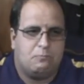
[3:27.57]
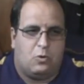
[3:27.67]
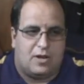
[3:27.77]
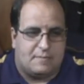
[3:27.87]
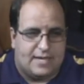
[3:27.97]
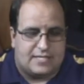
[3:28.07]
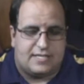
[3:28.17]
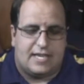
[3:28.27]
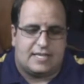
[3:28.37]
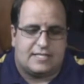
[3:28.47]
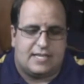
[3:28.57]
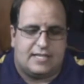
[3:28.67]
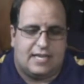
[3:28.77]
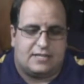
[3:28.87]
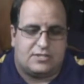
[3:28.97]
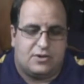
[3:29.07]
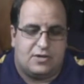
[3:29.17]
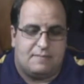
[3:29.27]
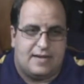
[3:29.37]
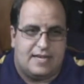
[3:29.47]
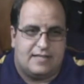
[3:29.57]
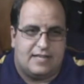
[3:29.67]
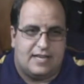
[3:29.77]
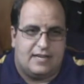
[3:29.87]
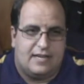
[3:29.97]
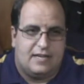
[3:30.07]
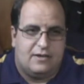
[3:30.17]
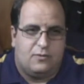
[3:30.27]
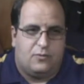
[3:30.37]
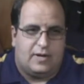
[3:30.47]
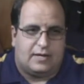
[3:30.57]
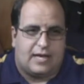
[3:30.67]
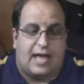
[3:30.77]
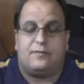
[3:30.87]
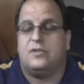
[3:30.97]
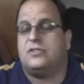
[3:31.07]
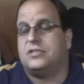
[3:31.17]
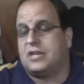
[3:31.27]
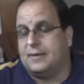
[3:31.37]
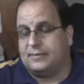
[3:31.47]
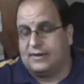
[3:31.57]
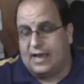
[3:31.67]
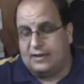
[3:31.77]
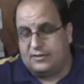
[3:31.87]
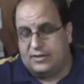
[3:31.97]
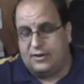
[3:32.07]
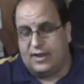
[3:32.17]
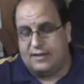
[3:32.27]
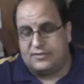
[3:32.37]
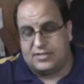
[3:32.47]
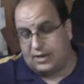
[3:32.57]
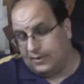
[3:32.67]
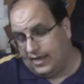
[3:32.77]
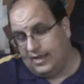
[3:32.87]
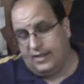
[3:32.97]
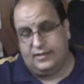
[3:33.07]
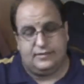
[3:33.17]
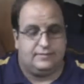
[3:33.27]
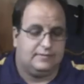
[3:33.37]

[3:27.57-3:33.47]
of the best things I think is going to be that when conferences come around, you don't have to say, well,